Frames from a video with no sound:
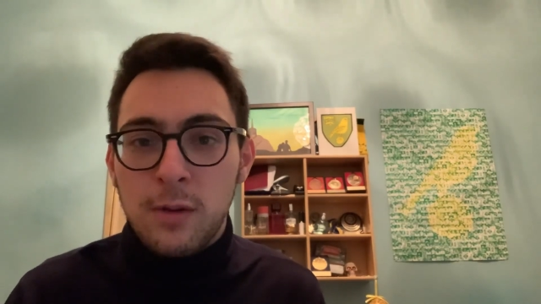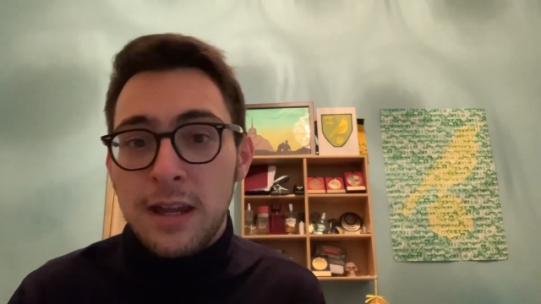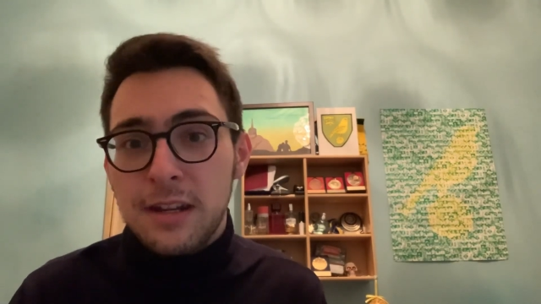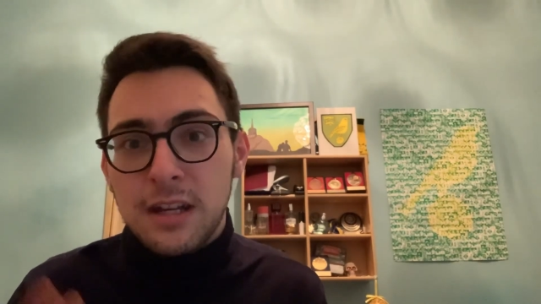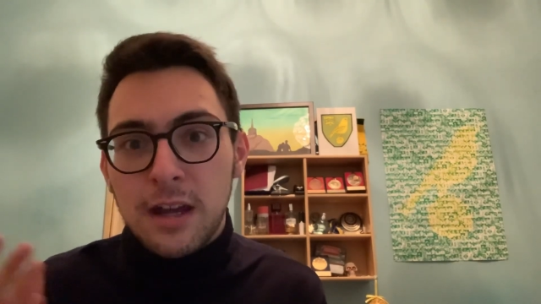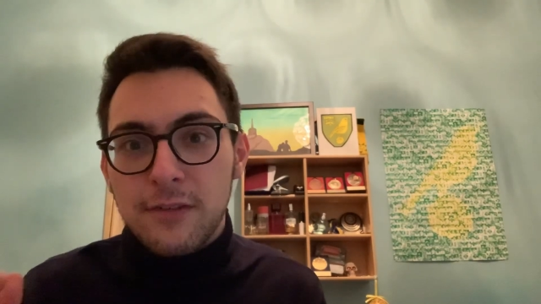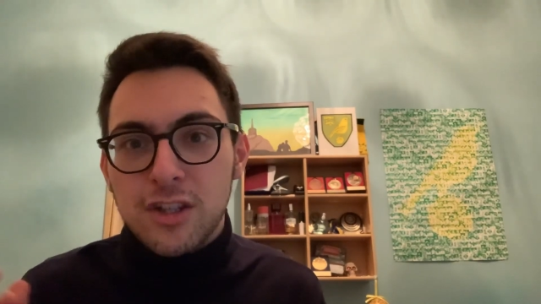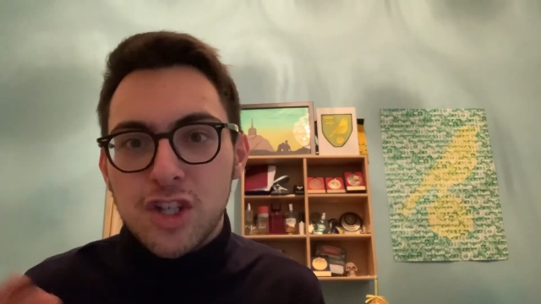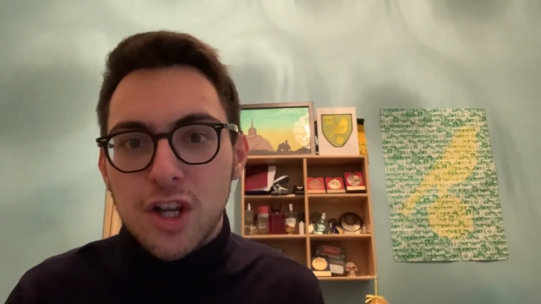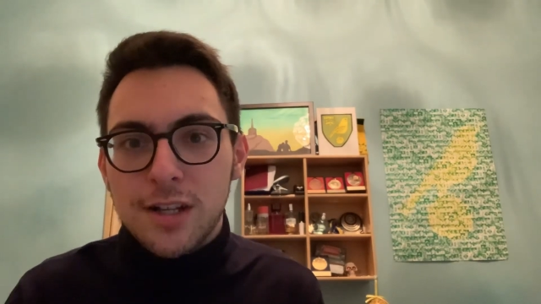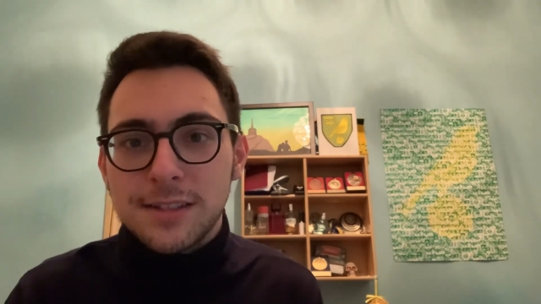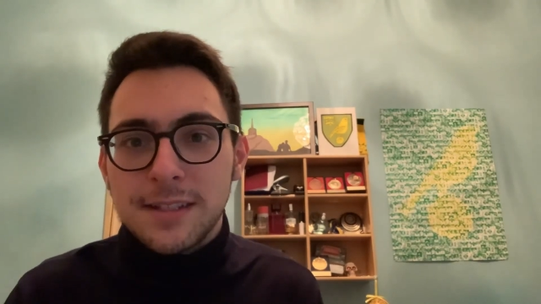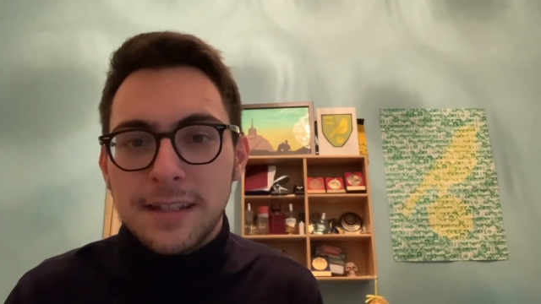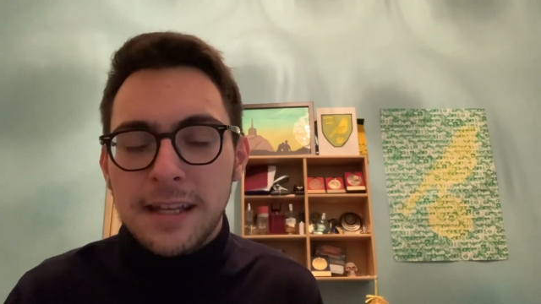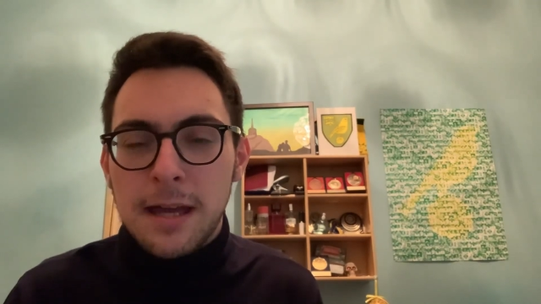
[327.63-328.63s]
Had another
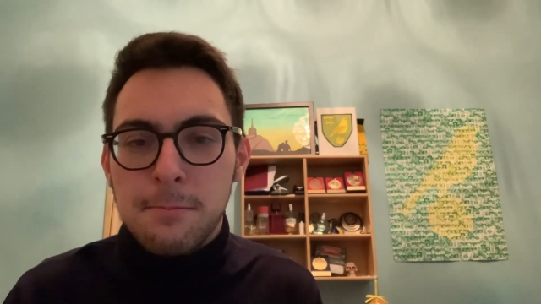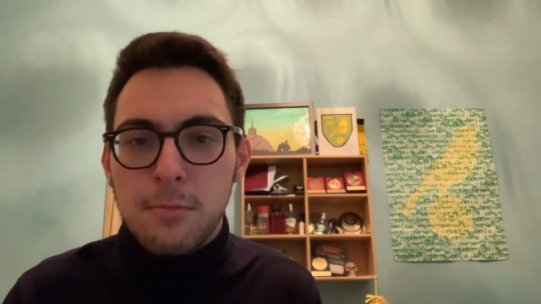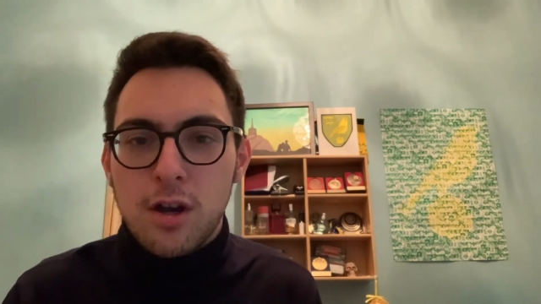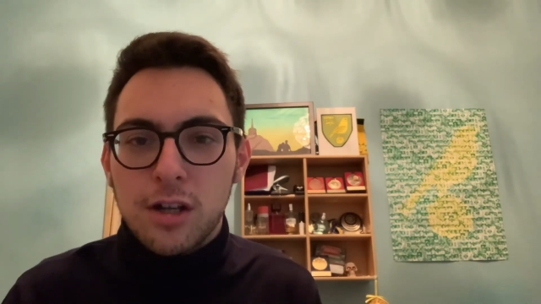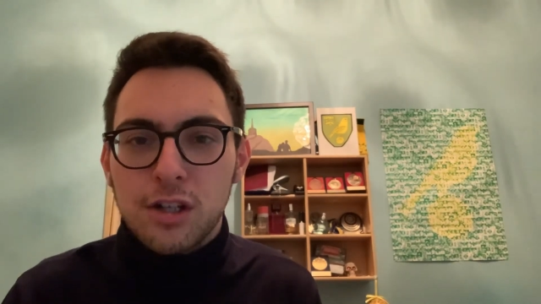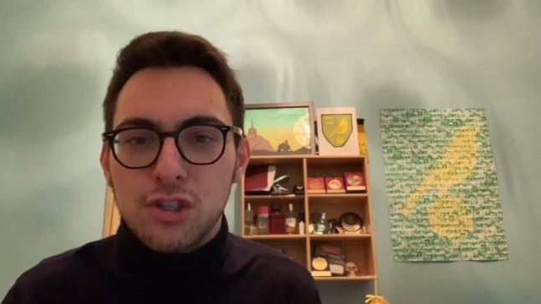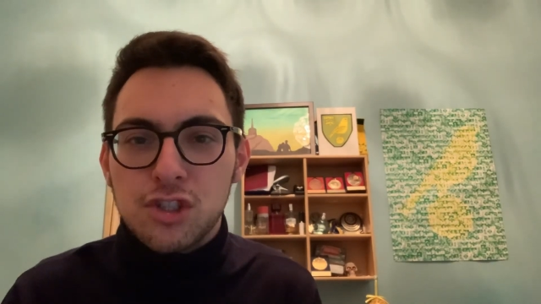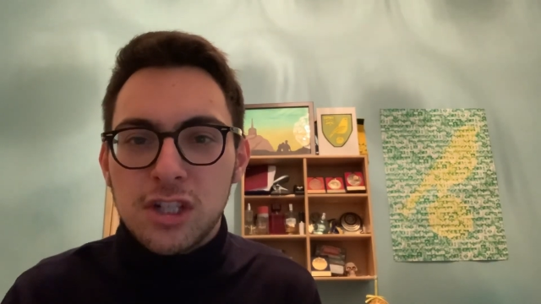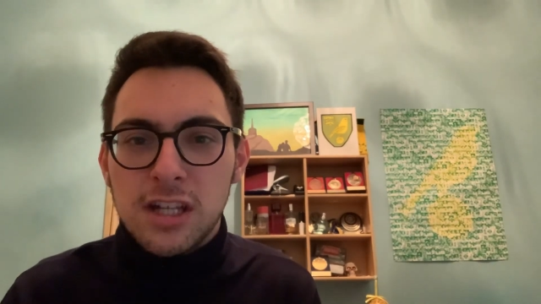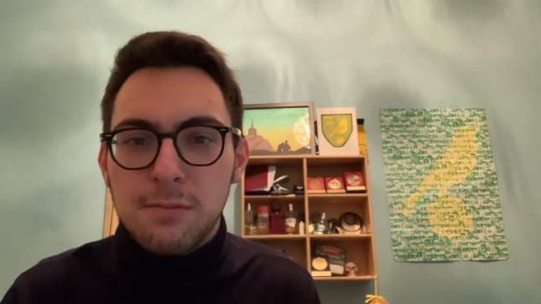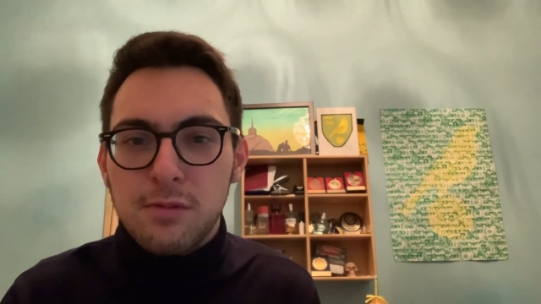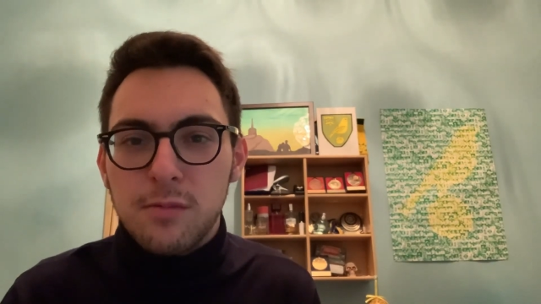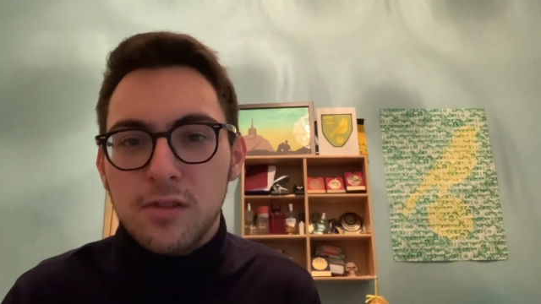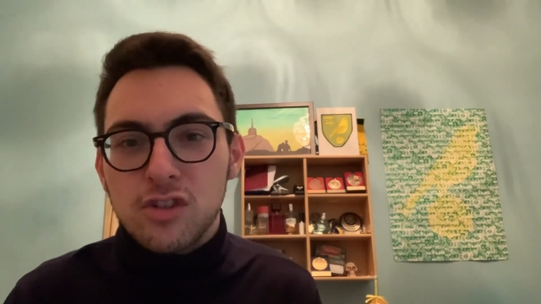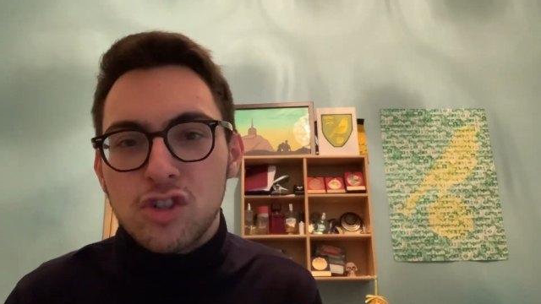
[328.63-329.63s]
chance at the end, Marcus
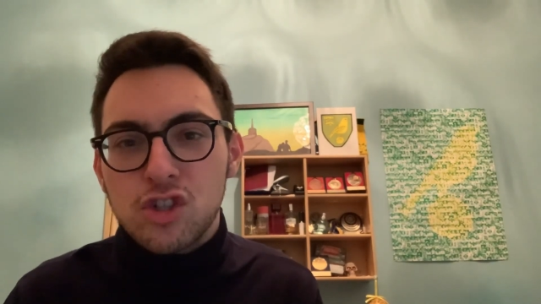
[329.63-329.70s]
Jeeperman's